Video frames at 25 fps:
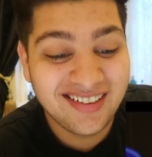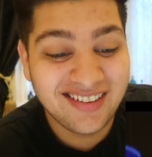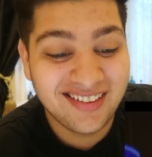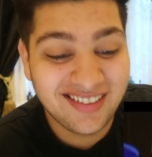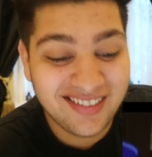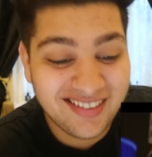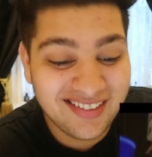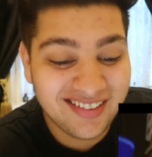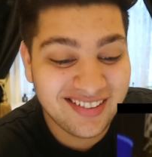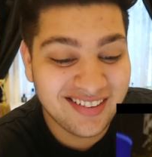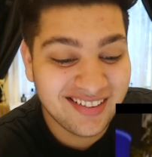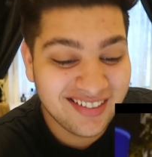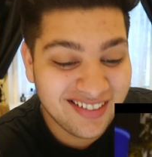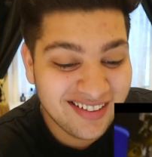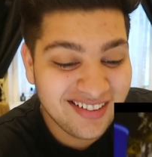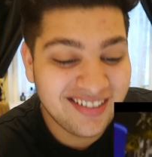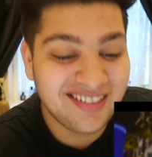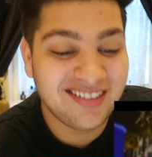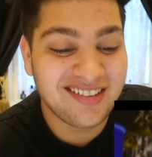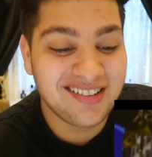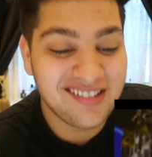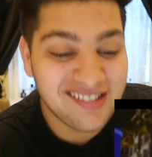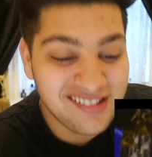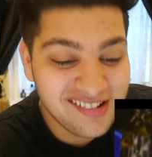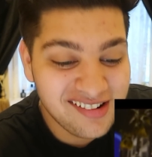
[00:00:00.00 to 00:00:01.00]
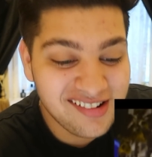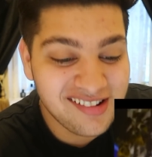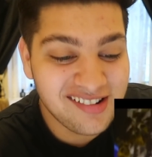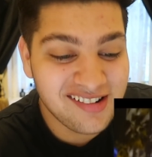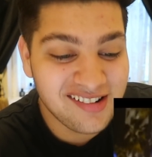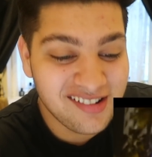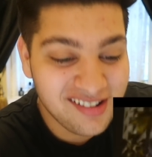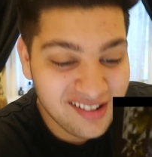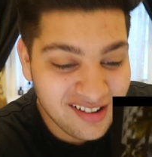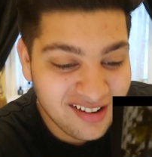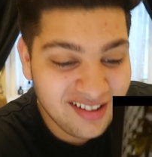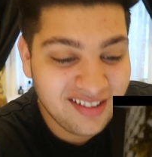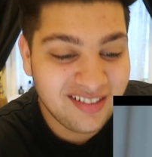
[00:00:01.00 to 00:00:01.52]
Dripping in
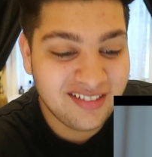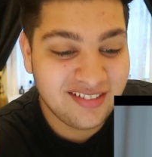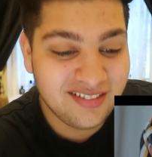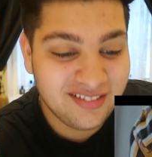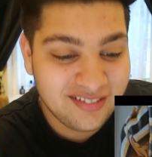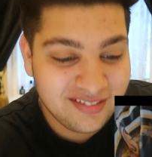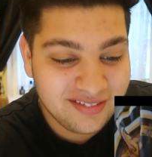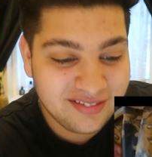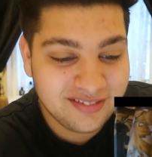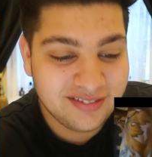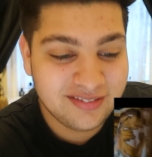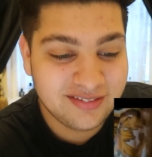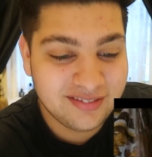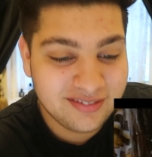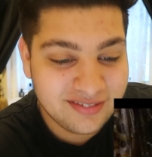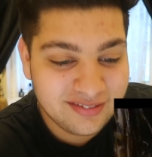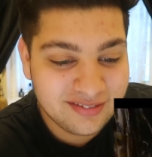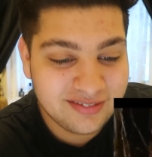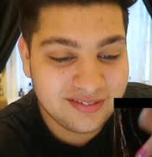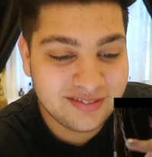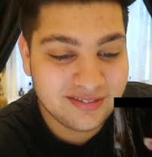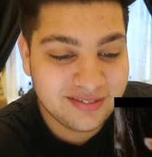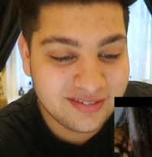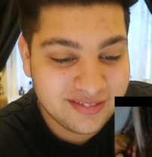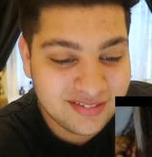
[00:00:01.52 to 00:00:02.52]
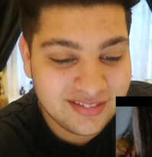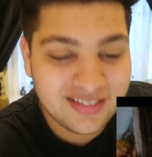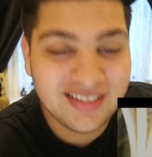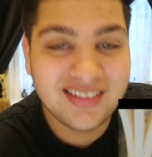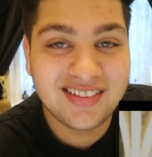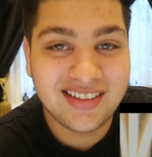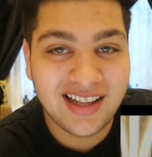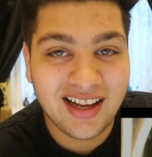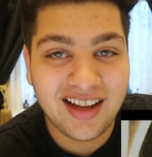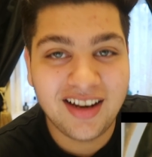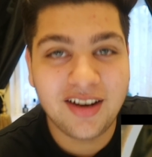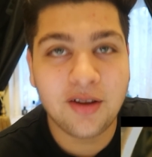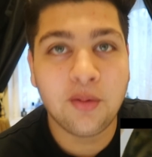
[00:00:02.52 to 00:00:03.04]
designer. I can feel the heat.
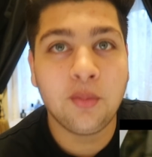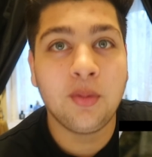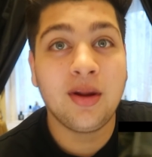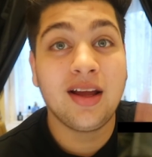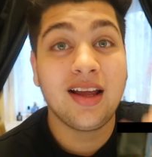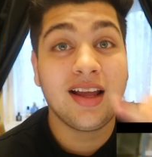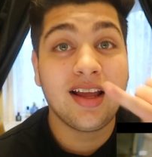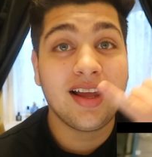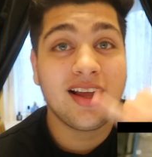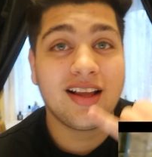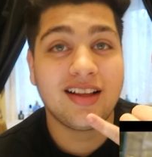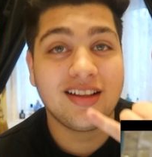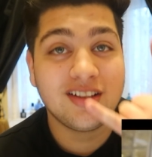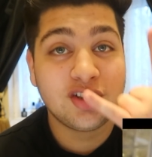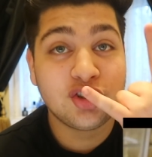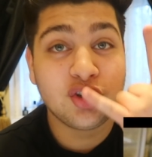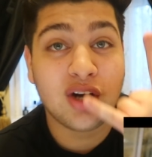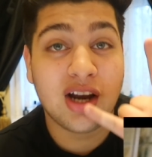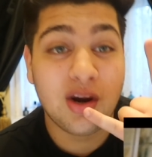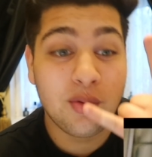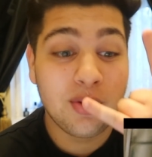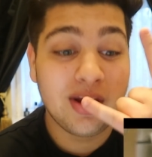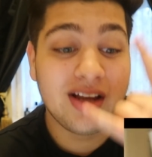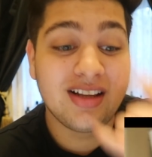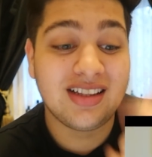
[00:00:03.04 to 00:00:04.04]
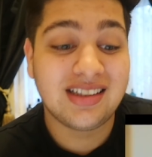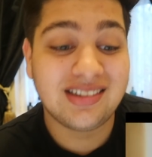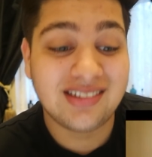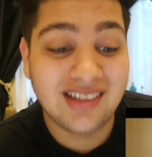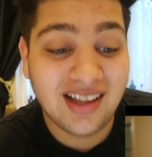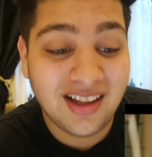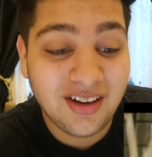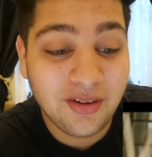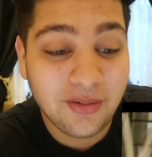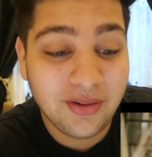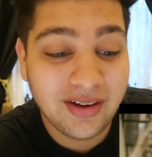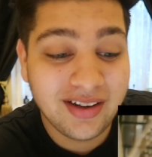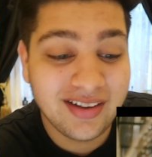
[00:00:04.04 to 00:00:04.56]
Designer weight. Trey weight.
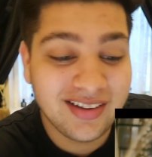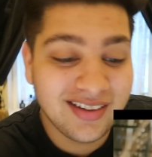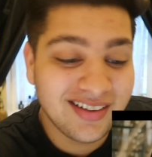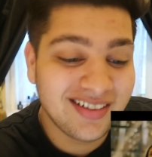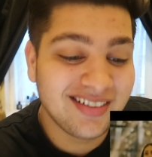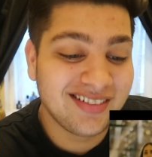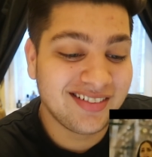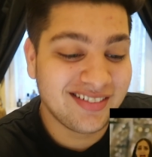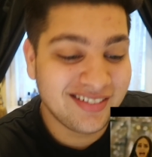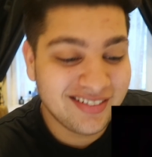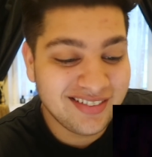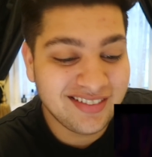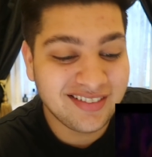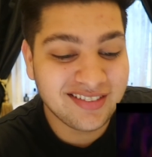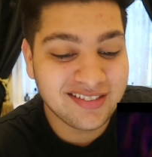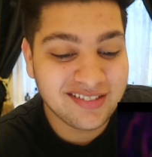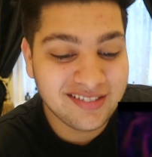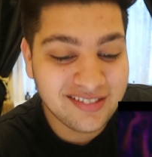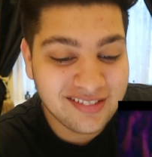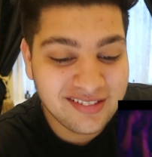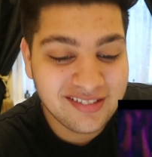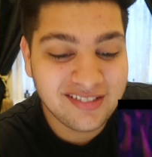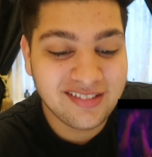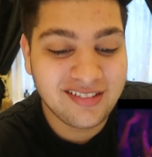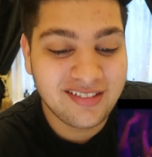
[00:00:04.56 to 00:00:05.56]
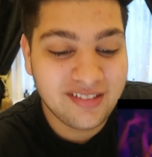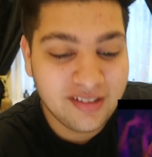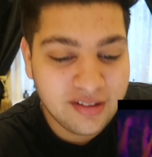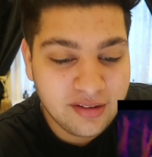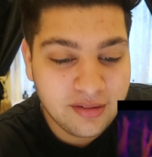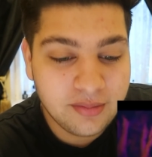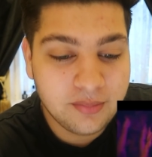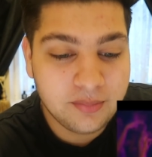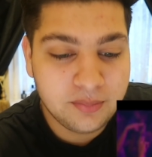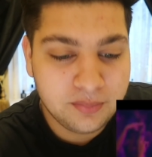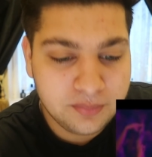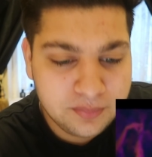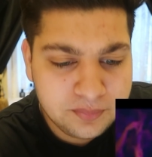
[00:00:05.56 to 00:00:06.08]
Designer weight. I stop
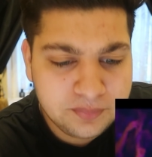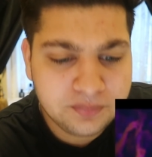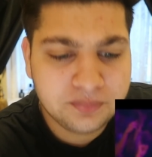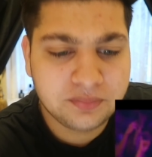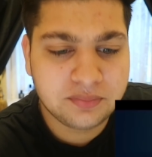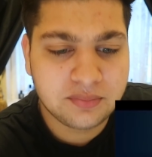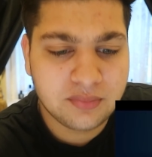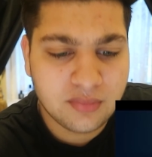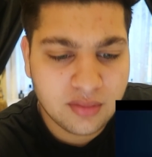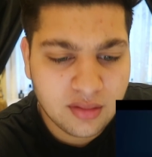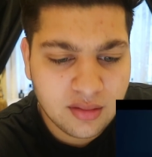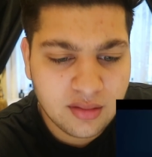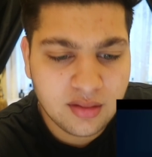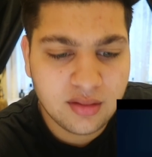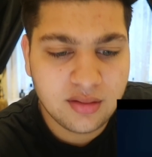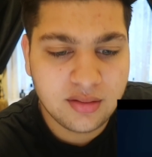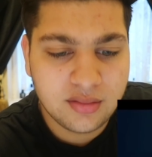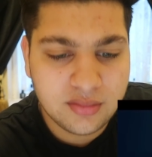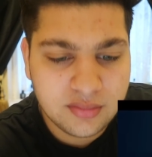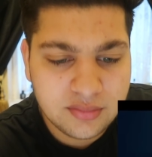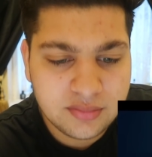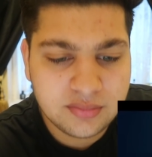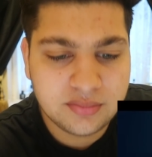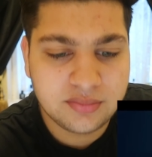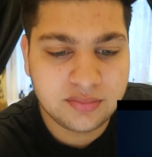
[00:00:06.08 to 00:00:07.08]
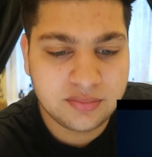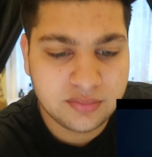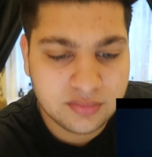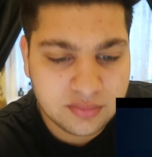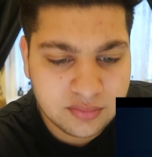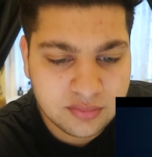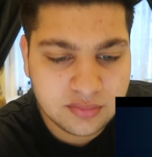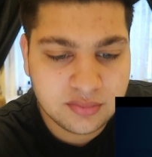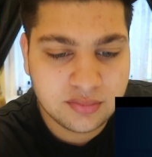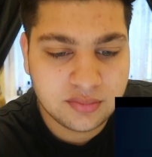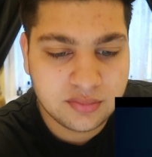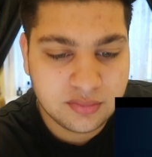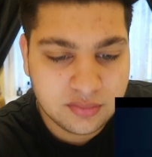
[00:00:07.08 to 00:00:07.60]
bezel. You hoes ain't on my
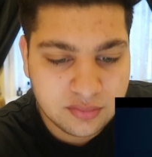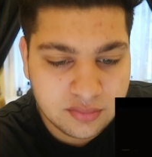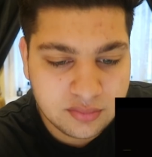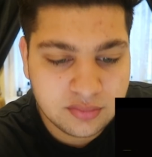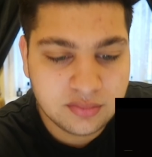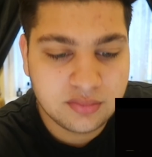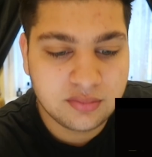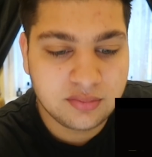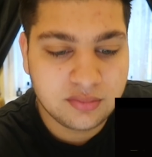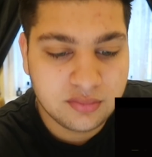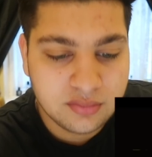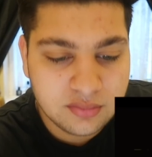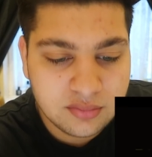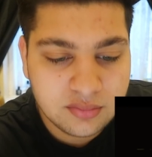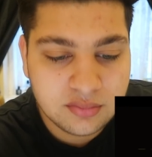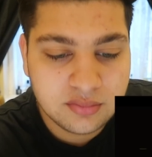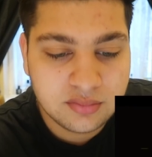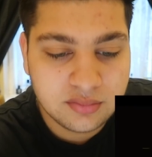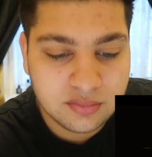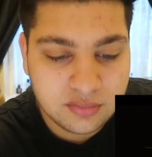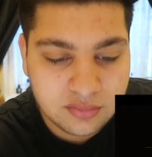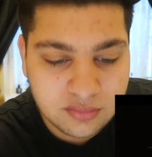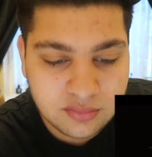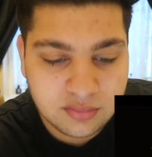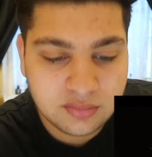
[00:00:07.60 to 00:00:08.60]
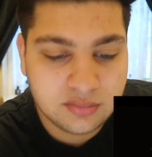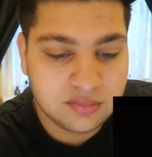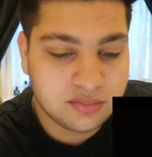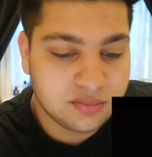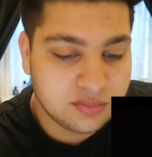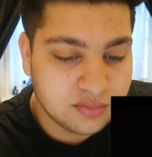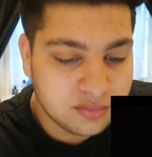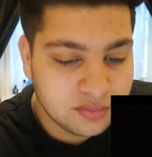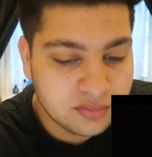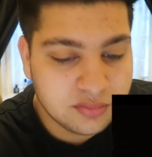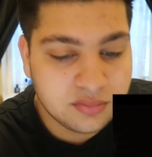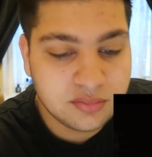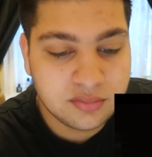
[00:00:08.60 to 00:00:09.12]
level. Yeah, I hear you
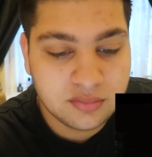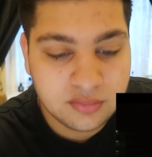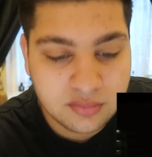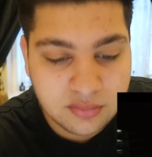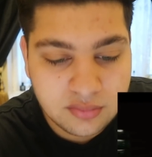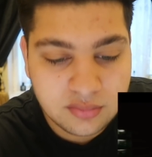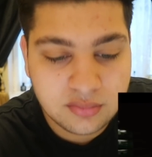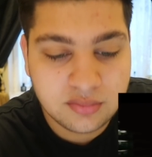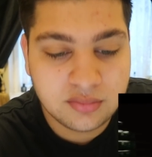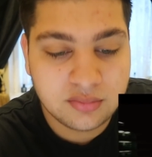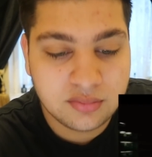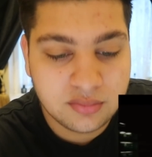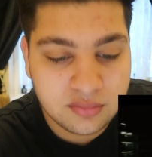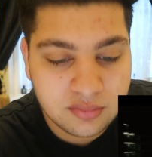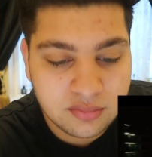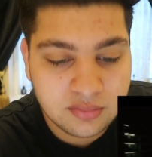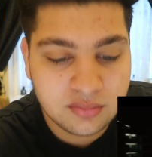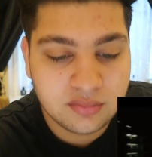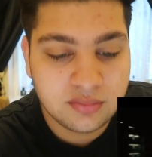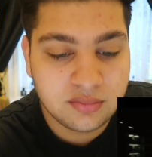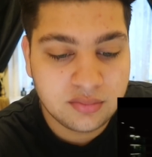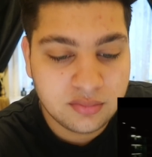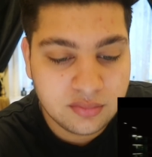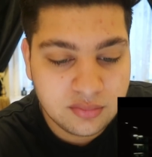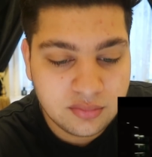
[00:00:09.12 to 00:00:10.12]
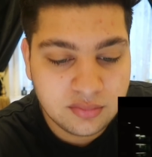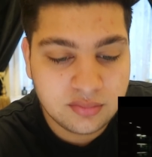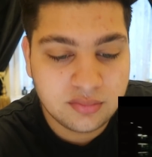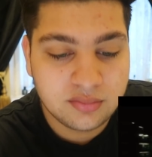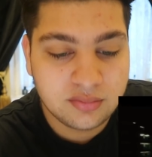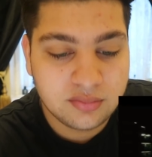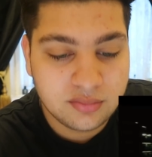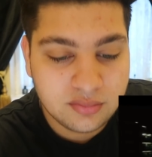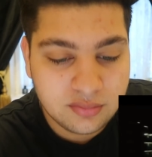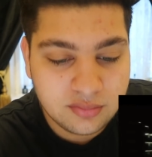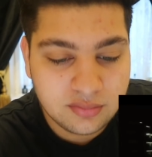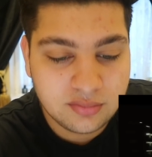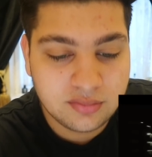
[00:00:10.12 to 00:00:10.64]
talking, but my foot stay on
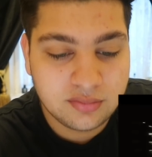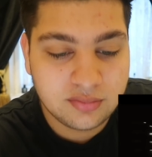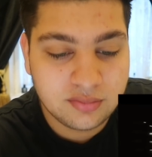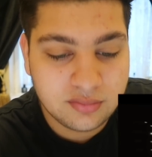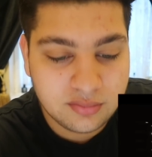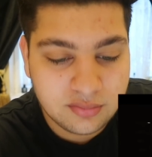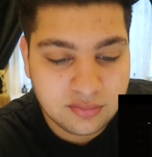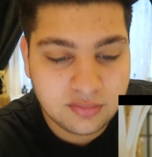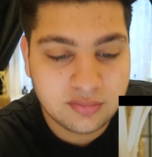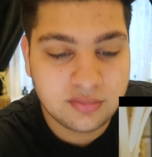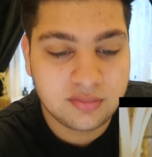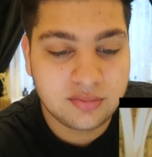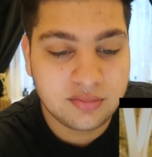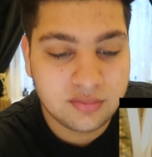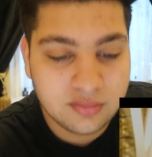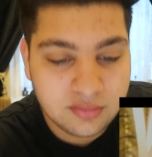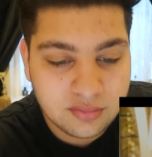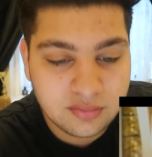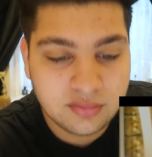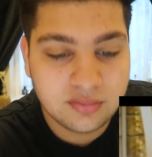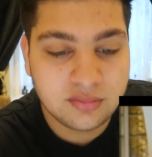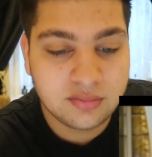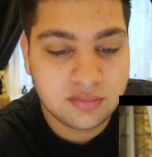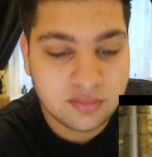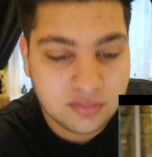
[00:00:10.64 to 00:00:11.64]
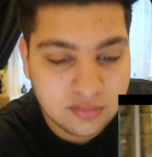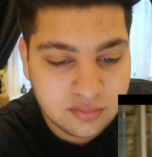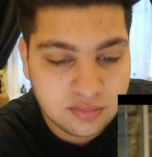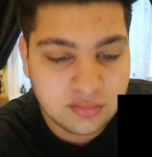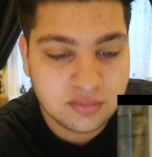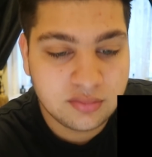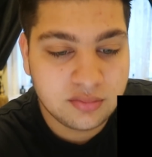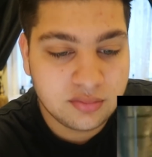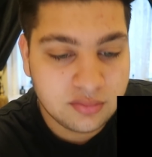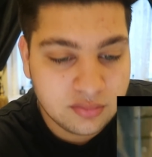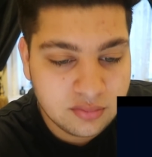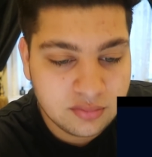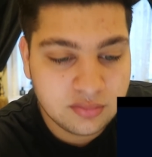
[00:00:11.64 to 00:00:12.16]
the pedal. Cause I'm gassed up.